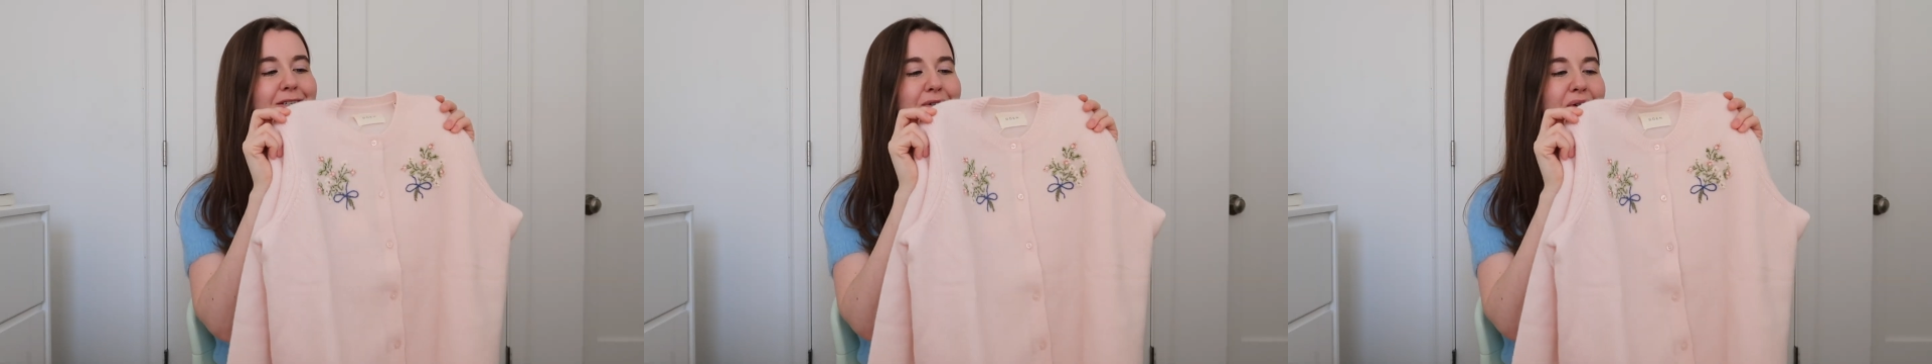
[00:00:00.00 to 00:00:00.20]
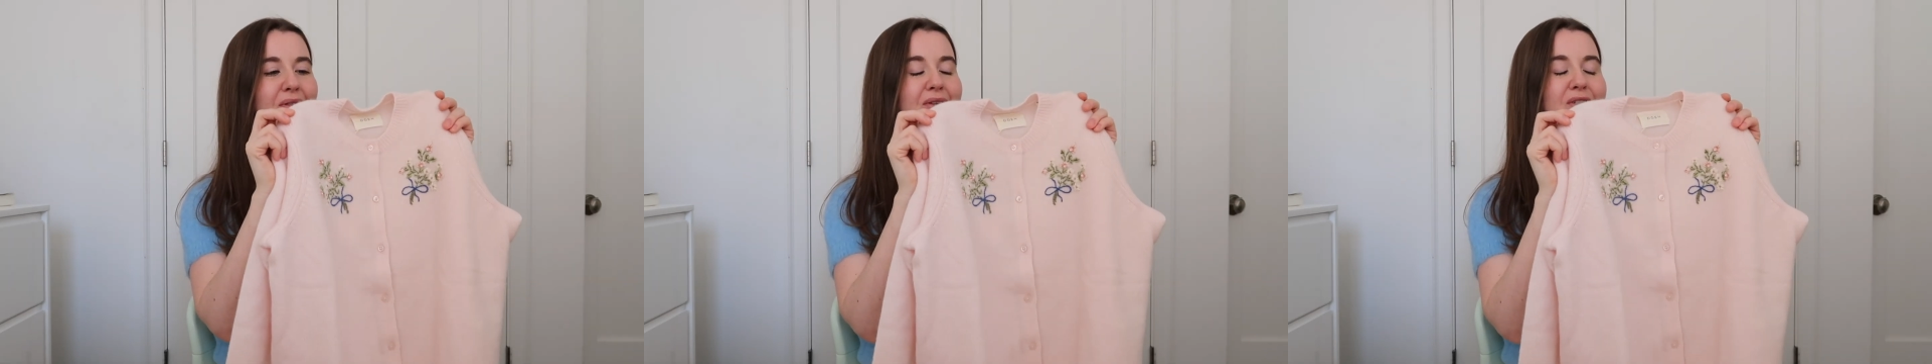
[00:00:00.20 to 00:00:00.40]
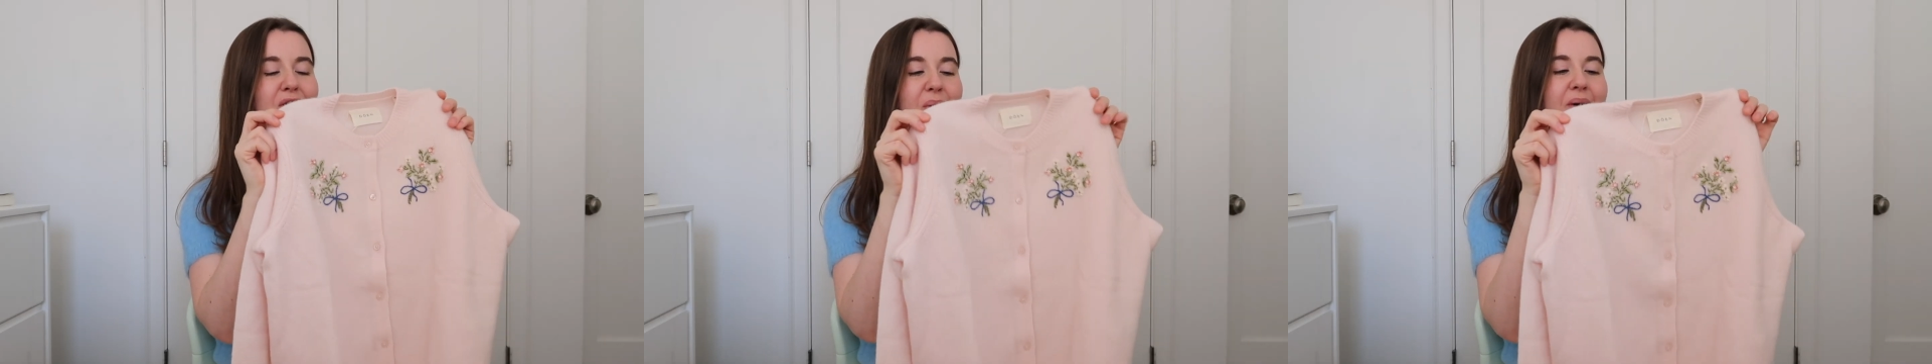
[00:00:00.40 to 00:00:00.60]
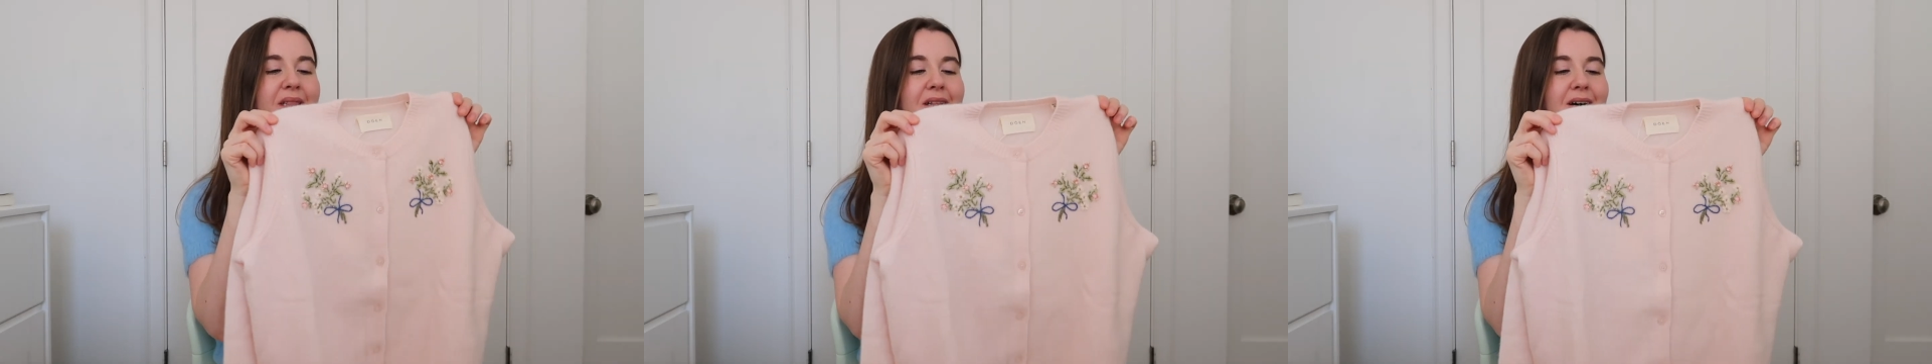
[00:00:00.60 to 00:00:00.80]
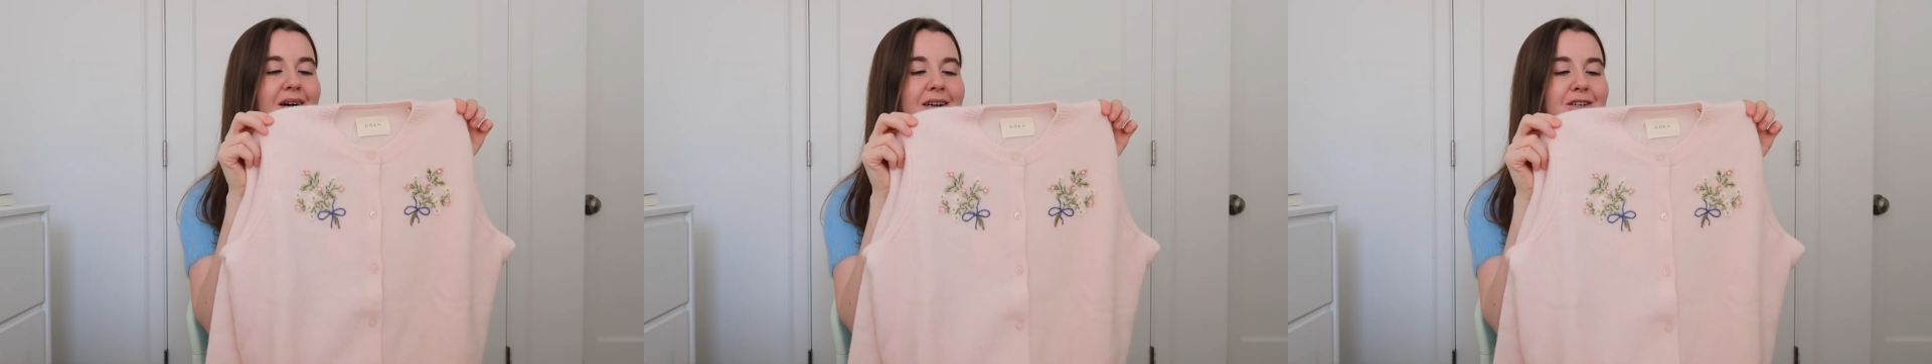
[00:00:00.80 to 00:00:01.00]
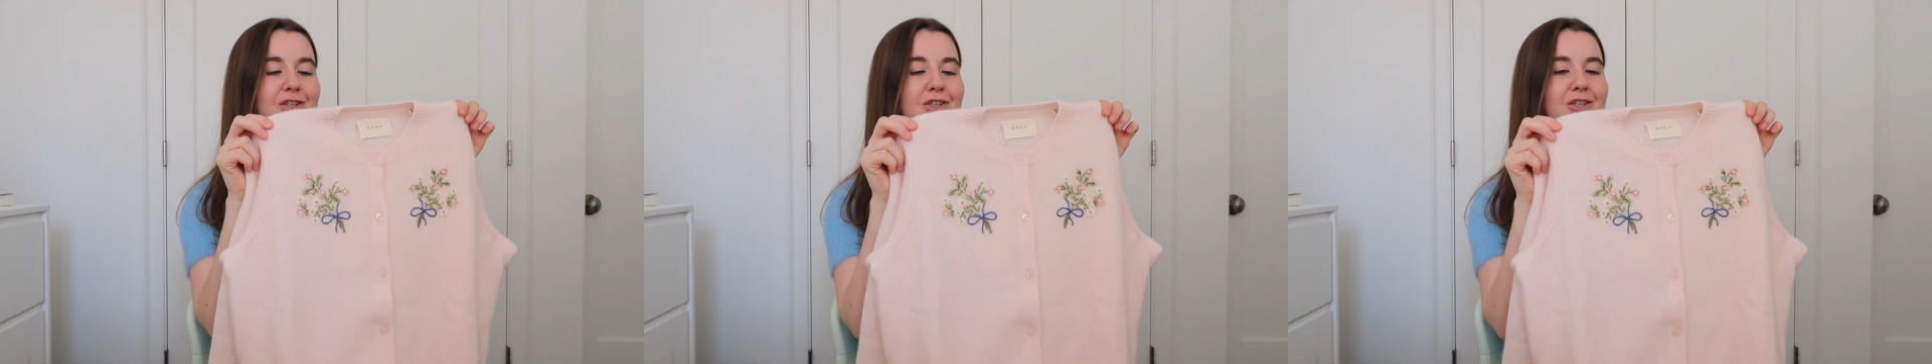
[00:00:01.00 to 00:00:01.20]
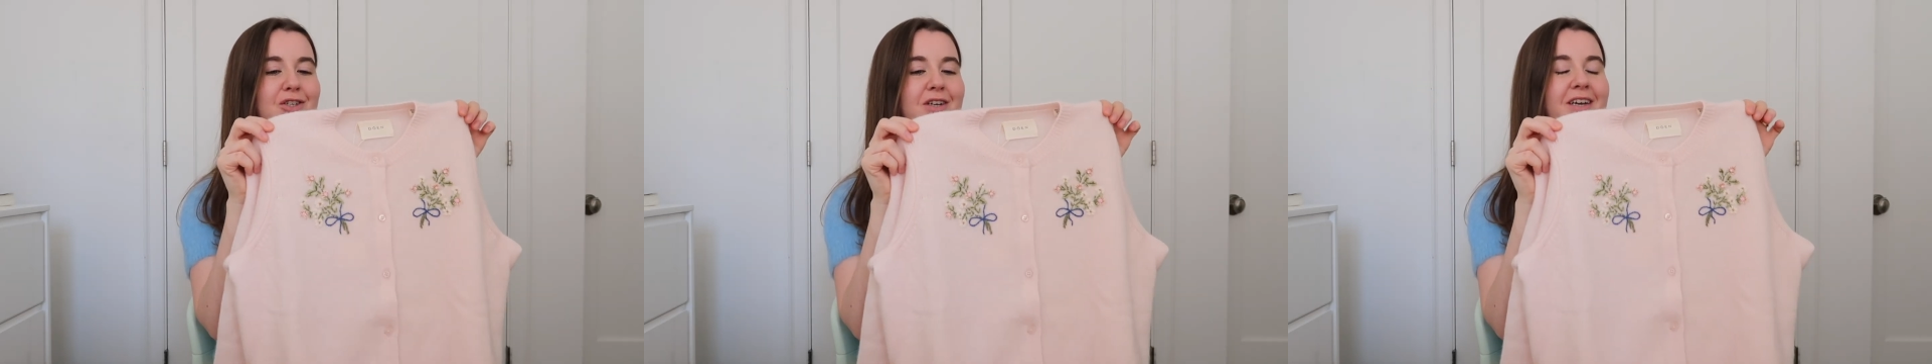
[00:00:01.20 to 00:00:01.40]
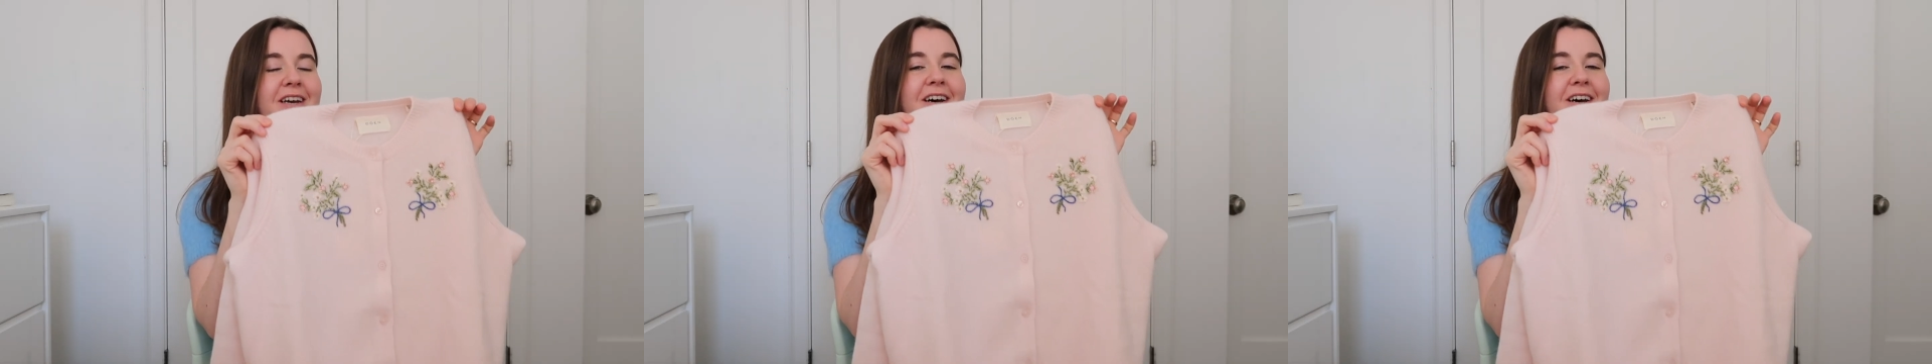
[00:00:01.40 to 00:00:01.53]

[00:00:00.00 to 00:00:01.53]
during the Dôen launch